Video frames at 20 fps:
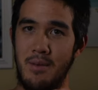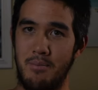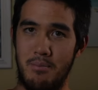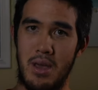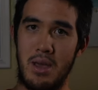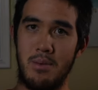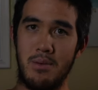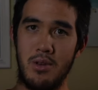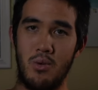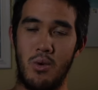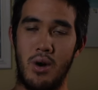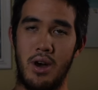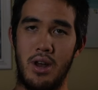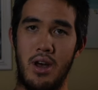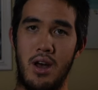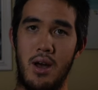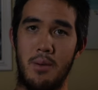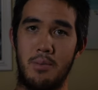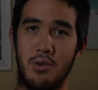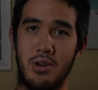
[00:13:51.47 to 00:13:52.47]
maybe you want
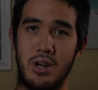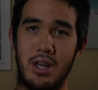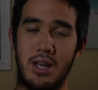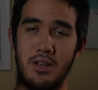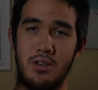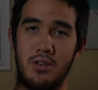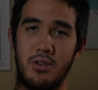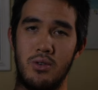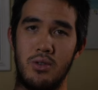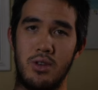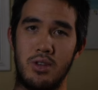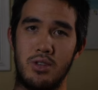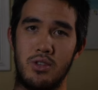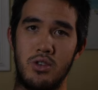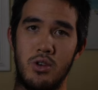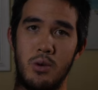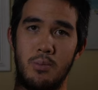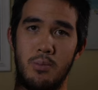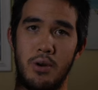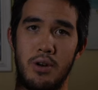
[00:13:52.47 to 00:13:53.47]
to upgrade to the
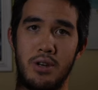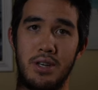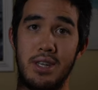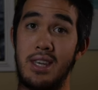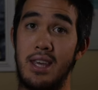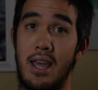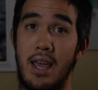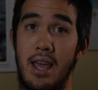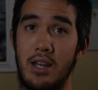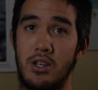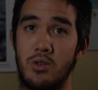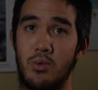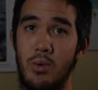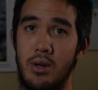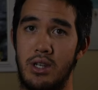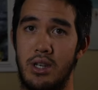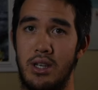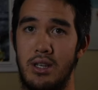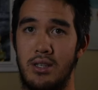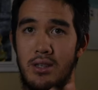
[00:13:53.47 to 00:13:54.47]
Super DH,
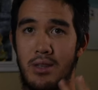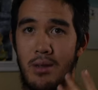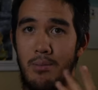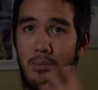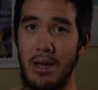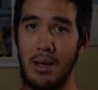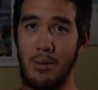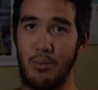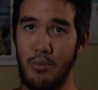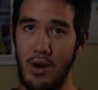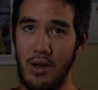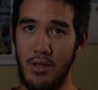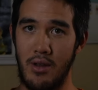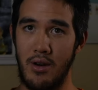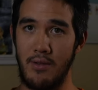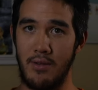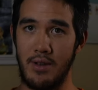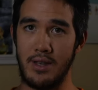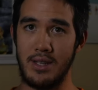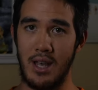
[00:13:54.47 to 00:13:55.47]
which is the big
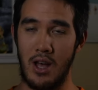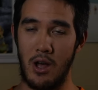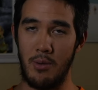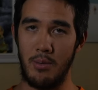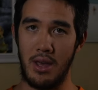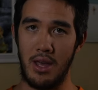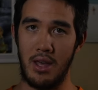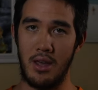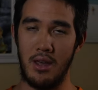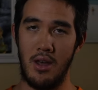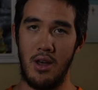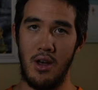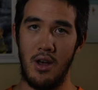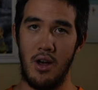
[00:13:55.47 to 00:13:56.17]
brother of this helmet.